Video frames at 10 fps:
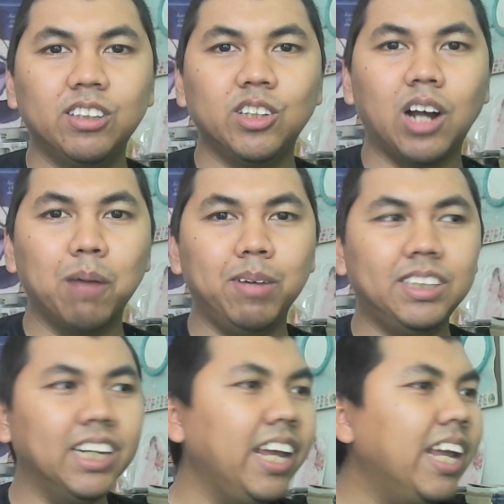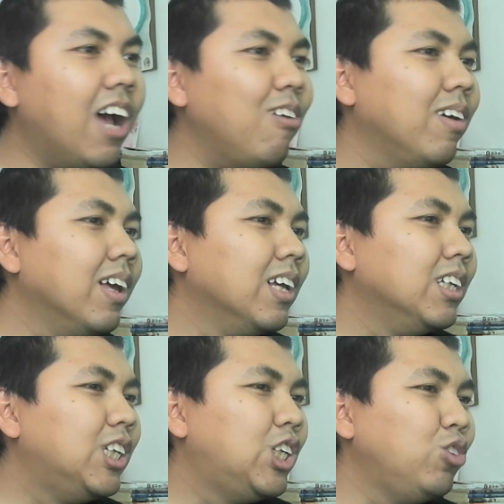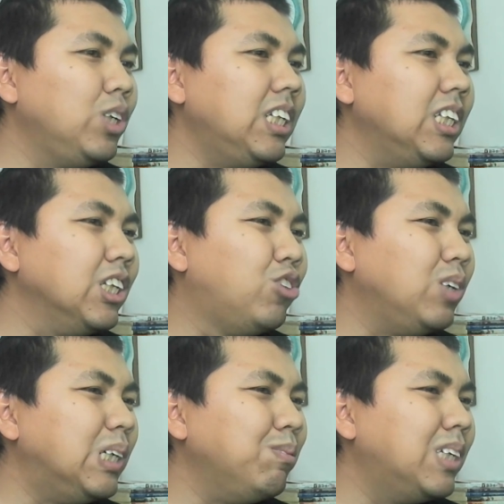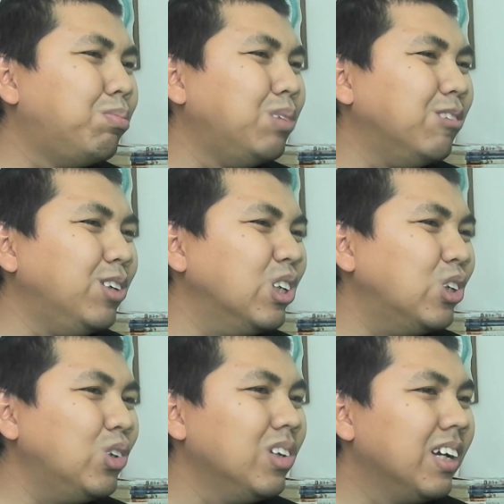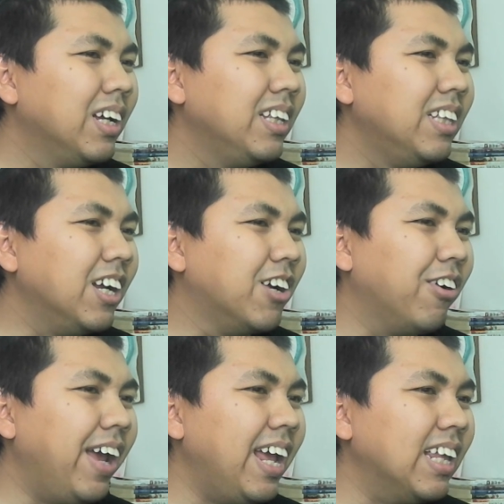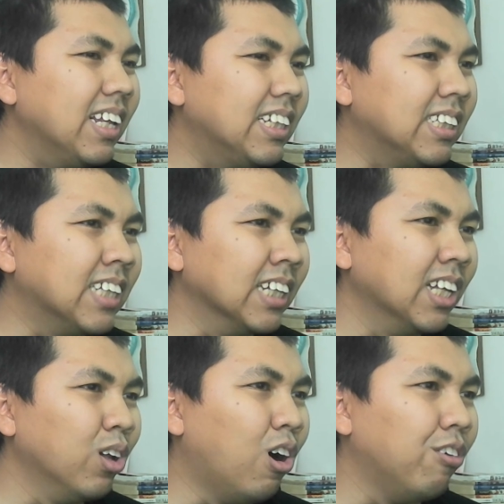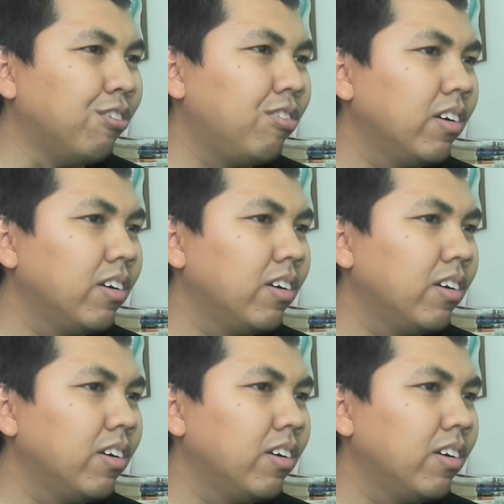So I'll be checking out Sweet Dreams Preview, The Great Tatalov.